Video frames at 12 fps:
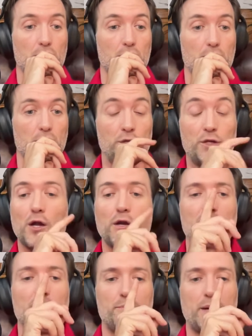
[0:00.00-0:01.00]
none of
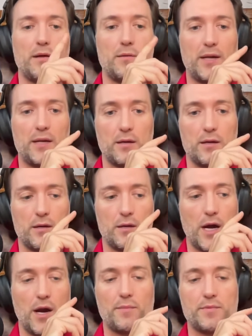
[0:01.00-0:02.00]
the pa pa
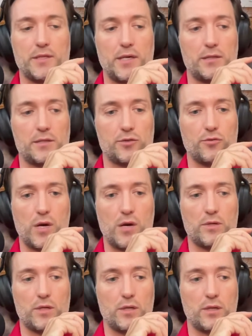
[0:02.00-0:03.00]
Arab states
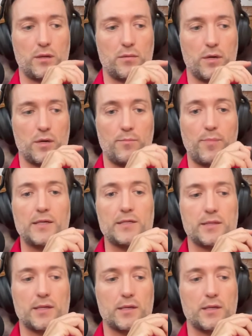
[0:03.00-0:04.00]
surrounding
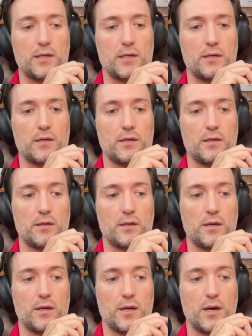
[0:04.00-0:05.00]
Palestine
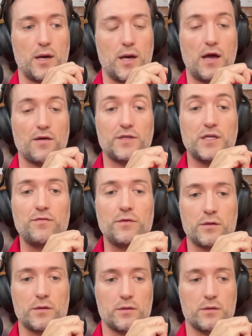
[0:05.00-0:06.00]
have
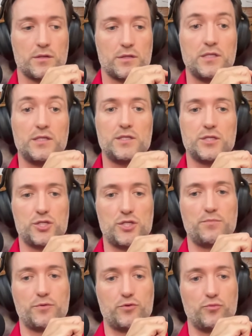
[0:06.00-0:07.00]
given
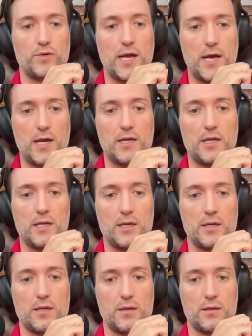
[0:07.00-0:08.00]
citizenship to any
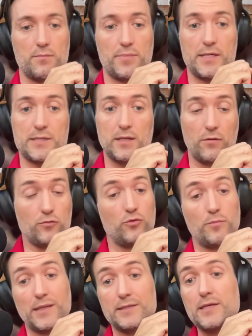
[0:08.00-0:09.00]
to
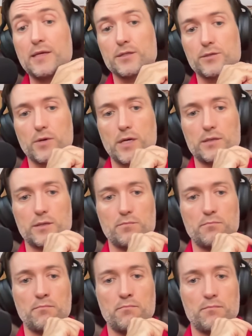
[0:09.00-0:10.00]
the Palestinians, right?
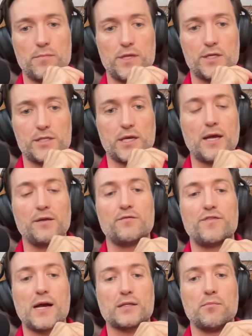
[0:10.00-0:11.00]
There's in
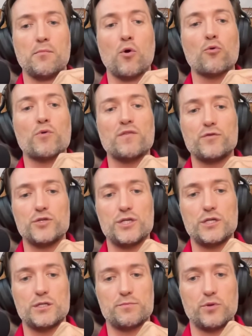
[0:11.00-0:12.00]
fact more
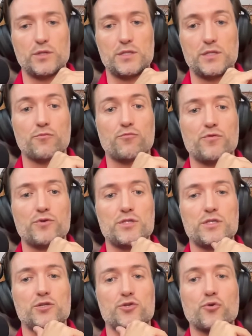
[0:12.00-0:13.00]
refugees, Palestinian refugees
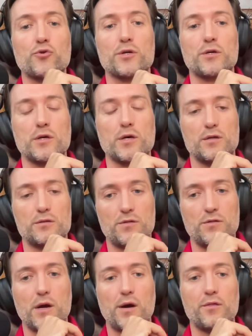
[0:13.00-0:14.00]
in Jordan than
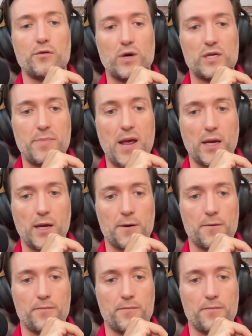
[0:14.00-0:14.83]
there are in the West Bank.